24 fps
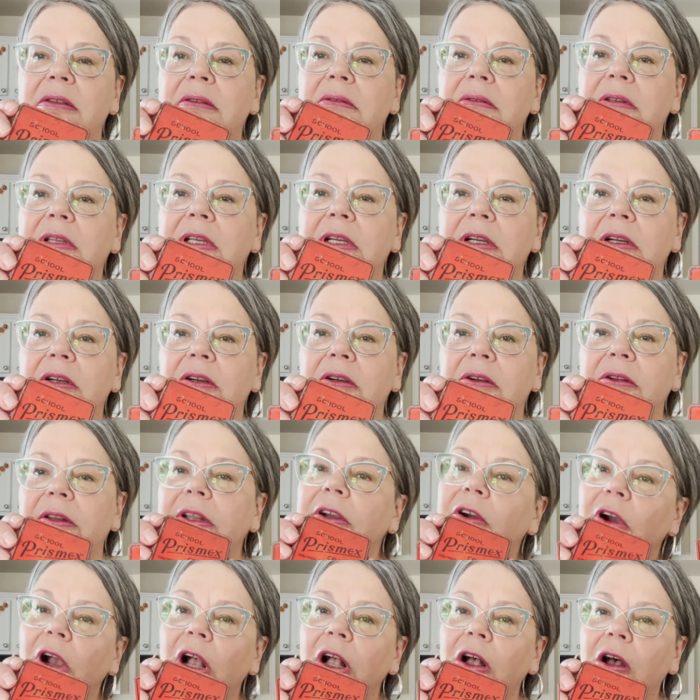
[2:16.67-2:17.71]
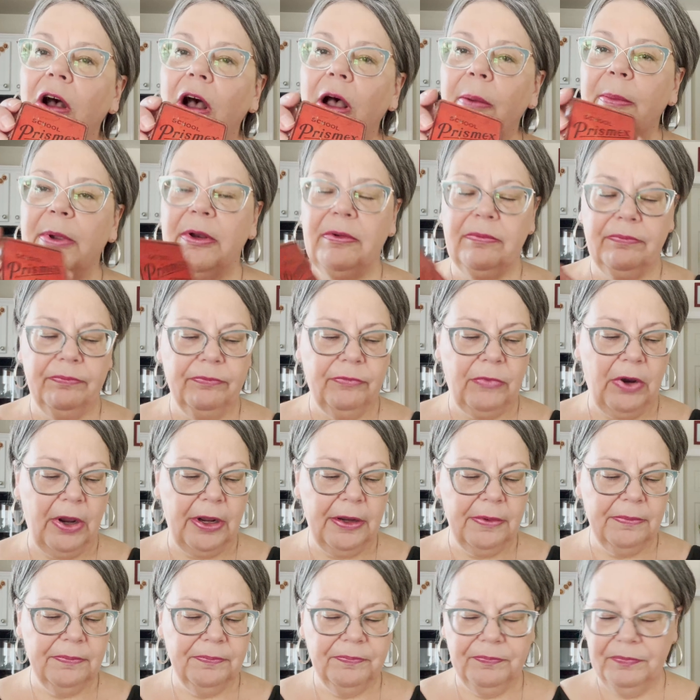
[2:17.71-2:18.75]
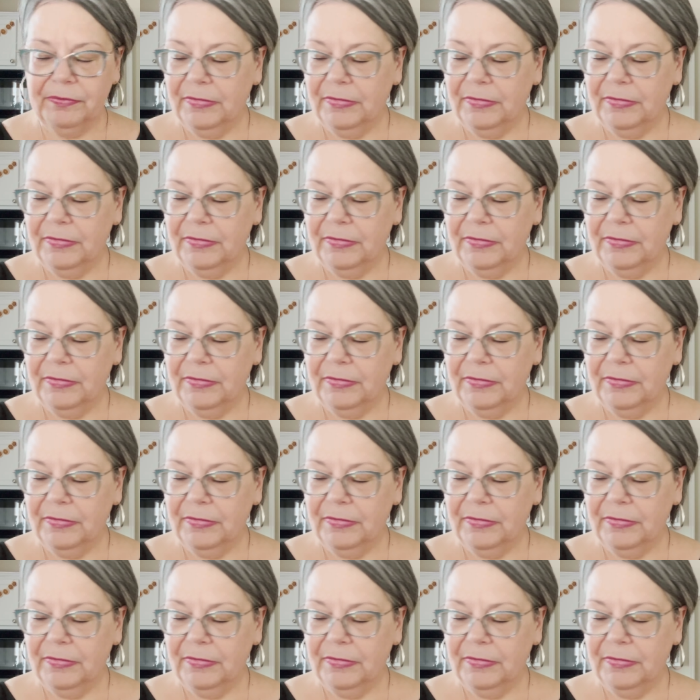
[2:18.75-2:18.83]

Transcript: they're, they're uncommon, right?